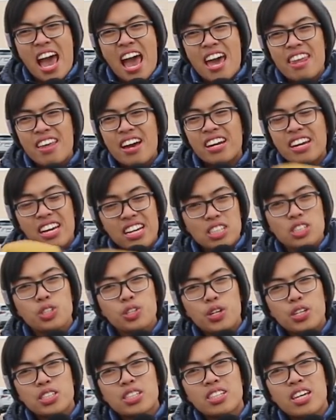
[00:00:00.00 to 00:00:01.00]
and that
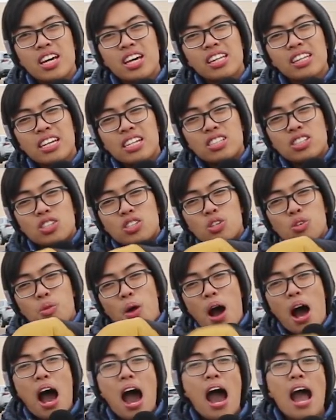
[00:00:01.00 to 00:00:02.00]
interest leads to
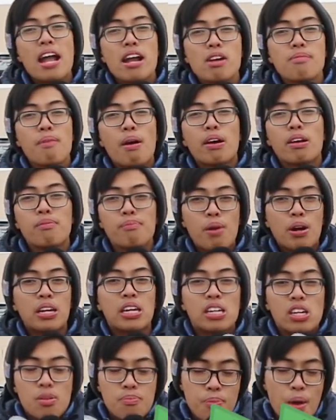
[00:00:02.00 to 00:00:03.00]
a higher amount of money
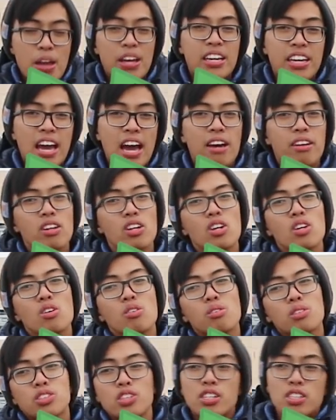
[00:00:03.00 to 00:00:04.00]
in your bank account,
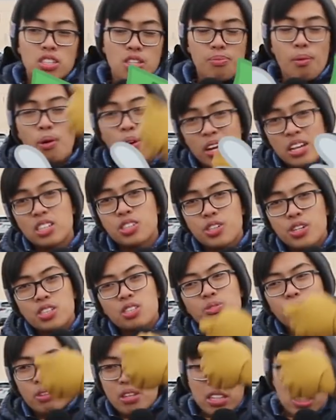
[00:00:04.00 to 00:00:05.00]
which leads to more
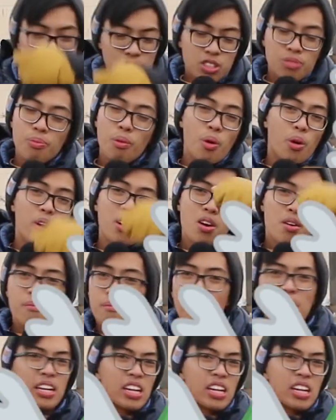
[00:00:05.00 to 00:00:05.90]
interest, which leads to more money